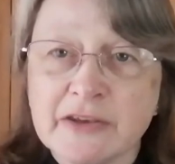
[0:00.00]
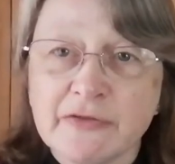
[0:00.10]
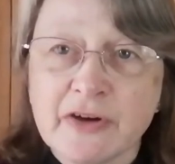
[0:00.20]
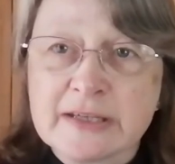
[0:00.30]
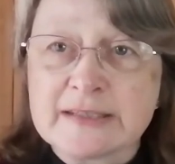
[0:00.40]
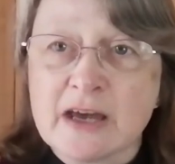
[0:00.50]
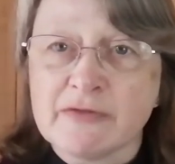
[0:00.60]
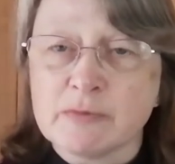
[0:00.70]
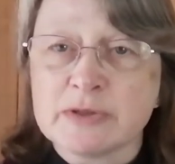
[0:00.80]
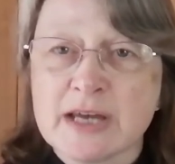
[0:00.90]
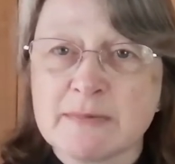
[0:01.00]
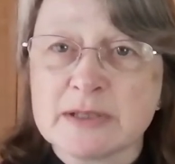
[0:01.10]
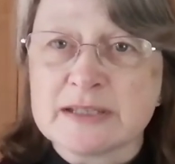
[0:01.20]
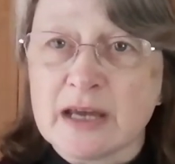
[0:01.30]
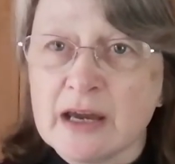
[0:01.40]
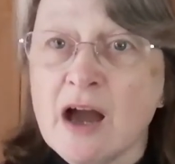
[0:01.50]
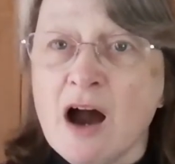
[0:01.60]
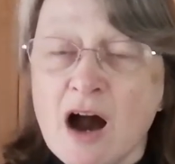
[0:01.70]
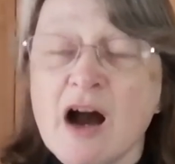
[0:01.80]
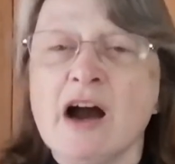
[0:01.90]
And the first servant was able to say,
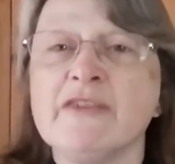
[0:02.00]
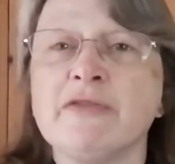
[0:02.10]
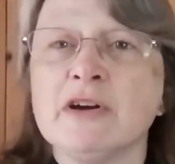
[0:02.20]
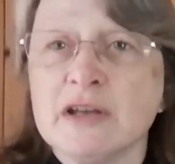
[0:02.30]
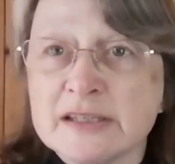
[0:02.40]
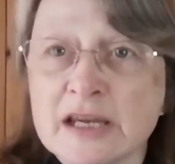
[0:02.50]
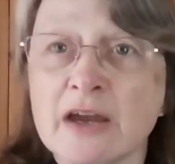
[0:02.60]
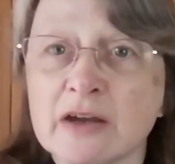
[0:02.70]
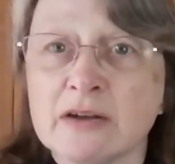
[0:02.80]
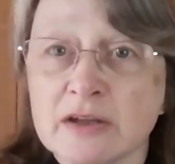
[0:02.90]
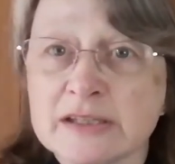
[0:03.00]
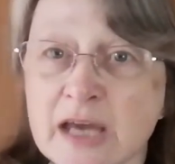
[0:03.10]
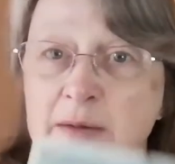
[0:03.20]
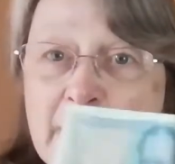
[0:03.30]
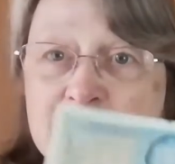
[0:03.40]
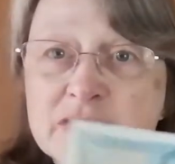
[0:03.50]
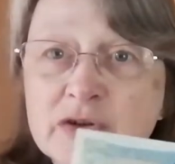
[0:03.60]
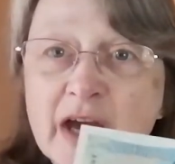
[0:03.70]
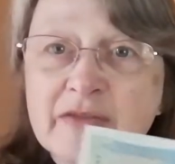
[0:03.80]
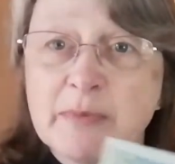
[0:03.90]
I've taken the £10
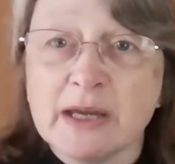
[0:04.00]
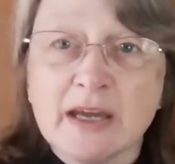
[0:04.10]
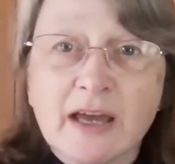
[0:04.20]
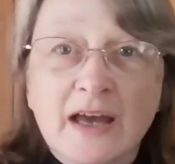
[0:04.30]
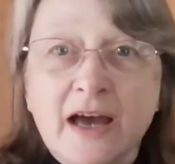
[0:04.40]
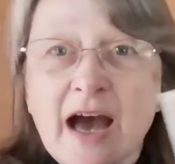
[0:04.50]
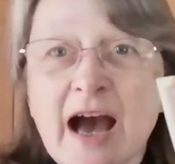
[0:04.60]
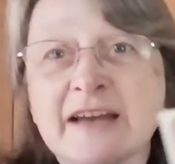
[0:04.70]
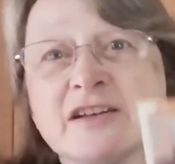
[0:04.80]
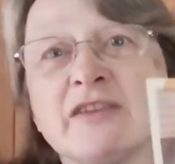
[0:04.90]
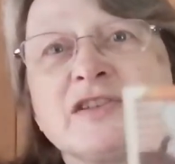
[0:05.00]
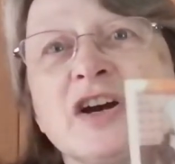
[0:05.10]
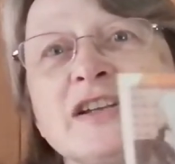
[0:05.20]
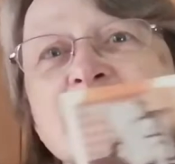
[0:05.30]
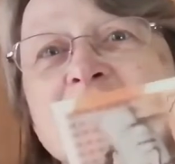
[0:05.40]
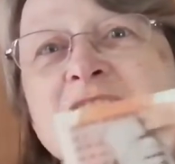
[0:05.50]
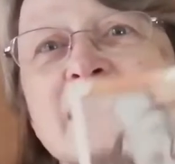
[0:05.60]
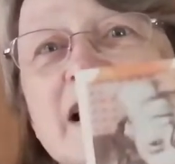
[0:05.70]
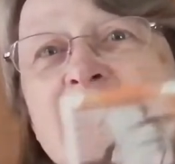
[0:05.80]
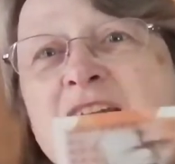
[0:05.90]
you gave me and I've turned it
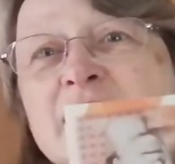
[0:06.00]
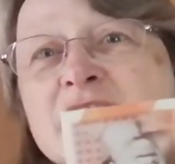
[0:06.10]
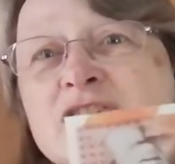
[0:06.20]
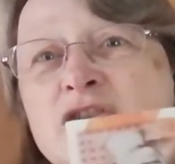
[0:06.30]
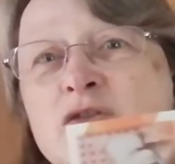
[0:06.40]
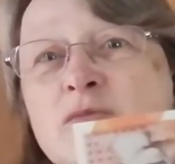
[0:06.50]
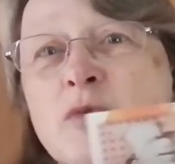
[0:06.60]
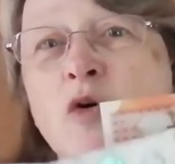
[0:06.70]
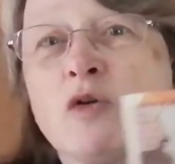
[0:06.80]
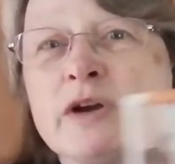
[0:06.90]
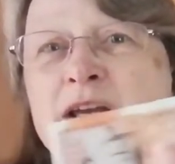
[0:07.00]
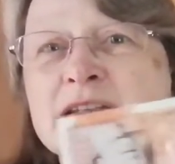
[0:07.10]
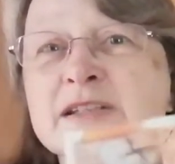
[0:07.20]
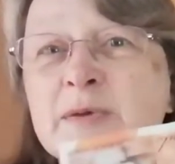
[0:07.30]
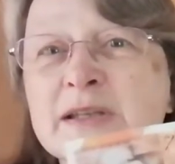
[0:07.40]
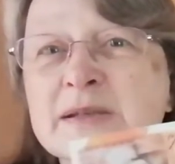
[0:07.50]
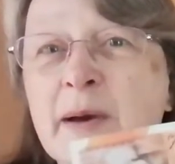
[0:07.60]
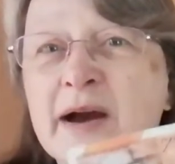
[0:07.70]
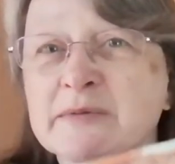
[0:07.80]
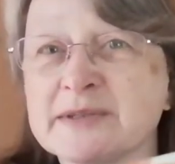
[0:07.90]
into more, into
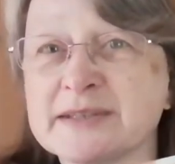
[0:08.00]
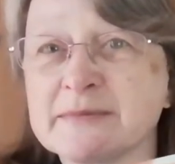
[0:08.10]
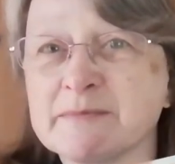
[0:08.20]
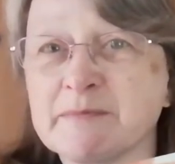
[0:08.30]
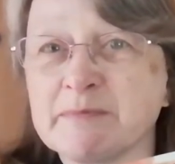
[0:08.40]
£20.